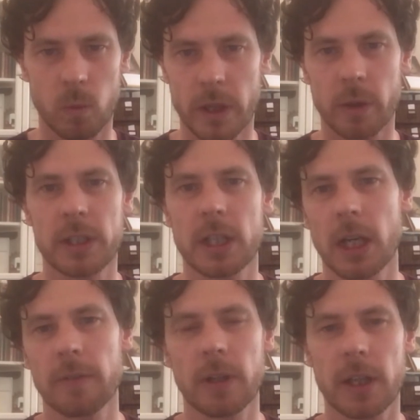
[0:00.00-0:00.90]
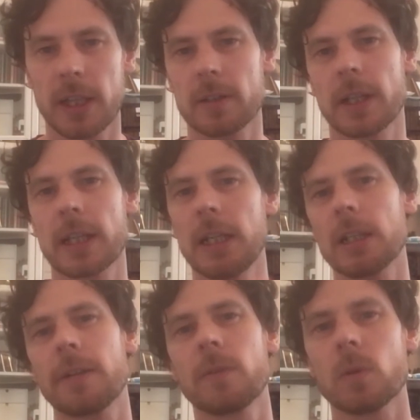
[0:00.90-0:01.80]
going to cover things like
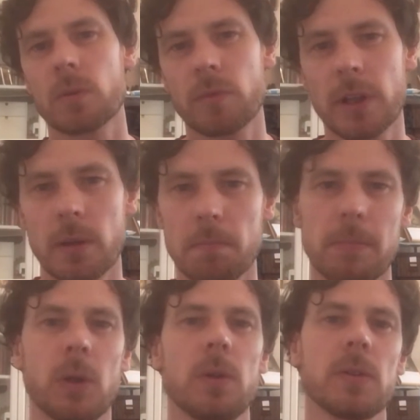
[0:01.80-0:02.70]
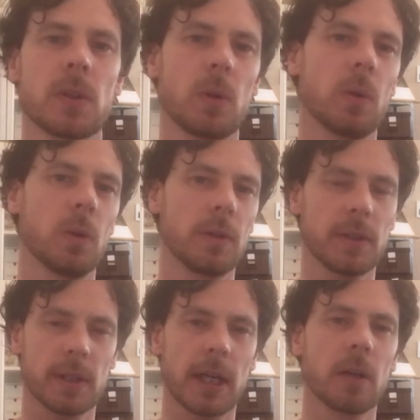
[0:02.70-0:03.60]
intervals, rhythm, modes, chords,
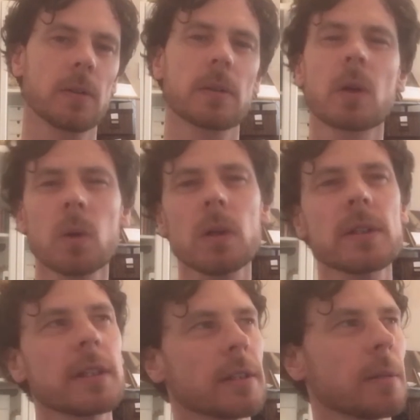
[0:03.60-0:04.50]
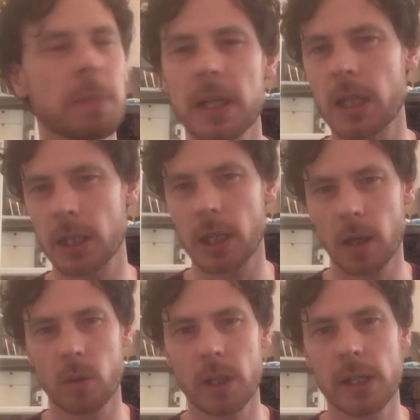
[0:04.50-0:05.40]
scales. Chords is the big thing that I
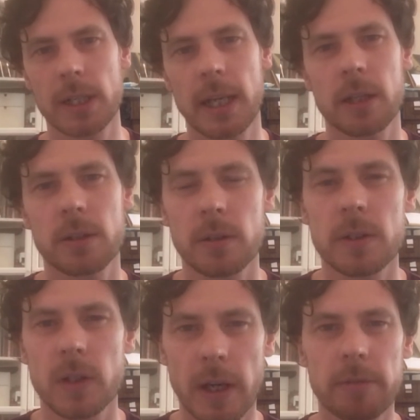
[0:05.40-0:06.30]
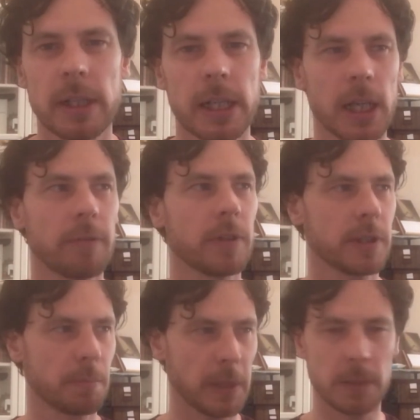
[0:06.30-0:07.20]
wanted to get to, so I really love
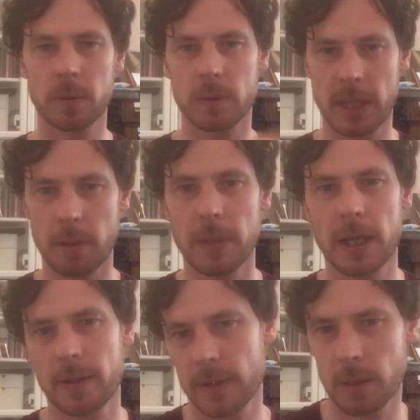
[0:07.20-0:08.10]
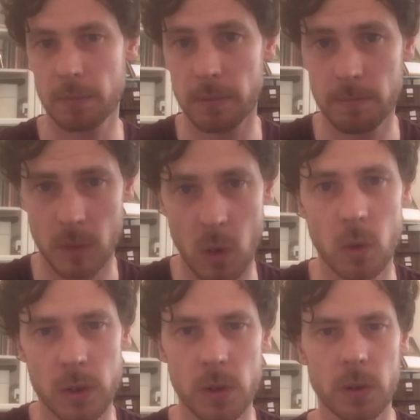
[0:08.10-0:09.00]
that people came back and said,
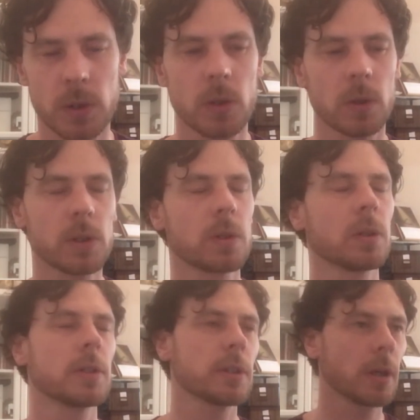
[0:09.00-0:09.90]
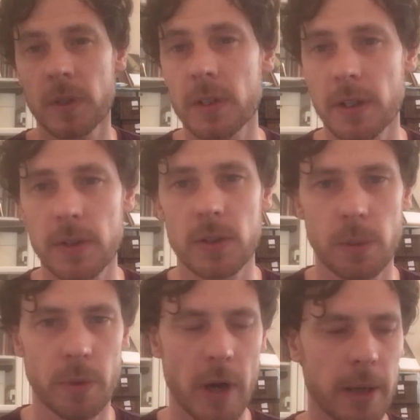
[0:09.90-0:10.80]
chords. So this is
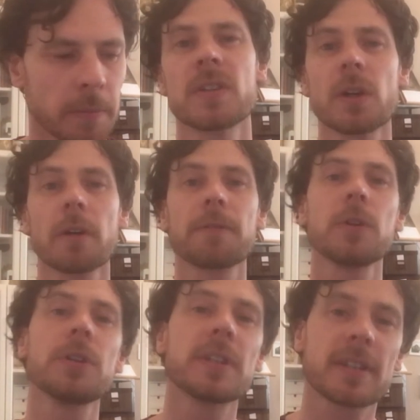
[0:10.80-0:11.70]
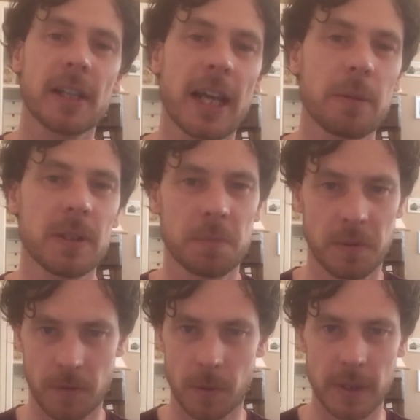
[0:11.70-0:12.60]
super great. So a few disclaimers
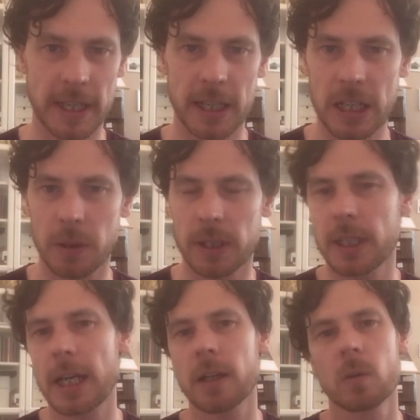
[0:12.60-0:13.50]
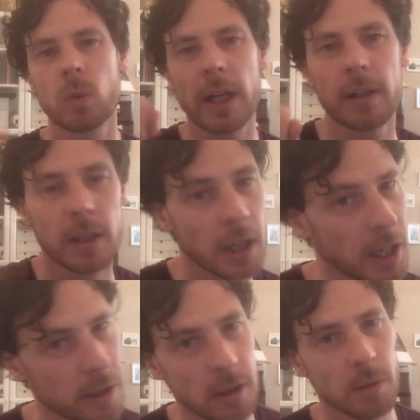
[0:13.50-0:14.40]
before we get going today. 1, I
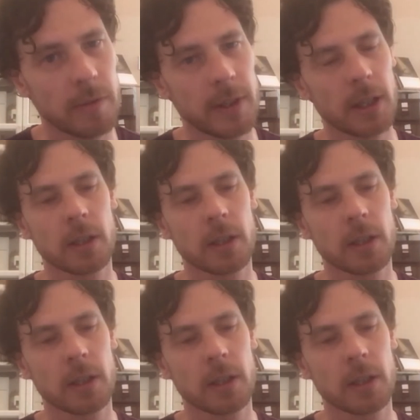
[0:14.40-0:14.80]
don't know everything.